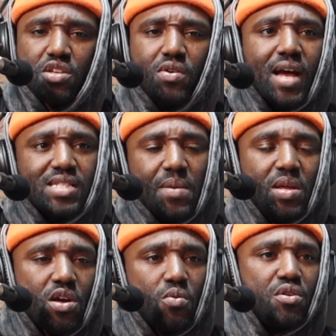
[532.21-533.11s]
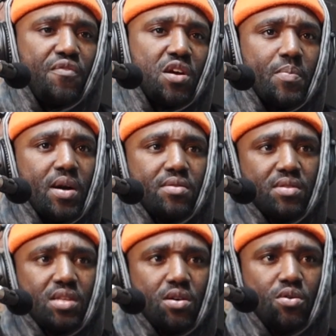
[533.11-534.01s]
You guys, let me know what you think about
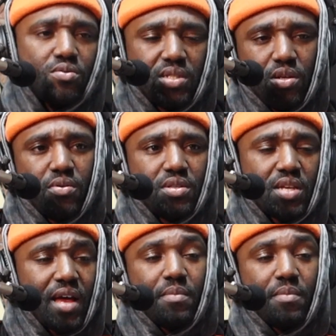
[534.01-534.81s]
the whole sequence.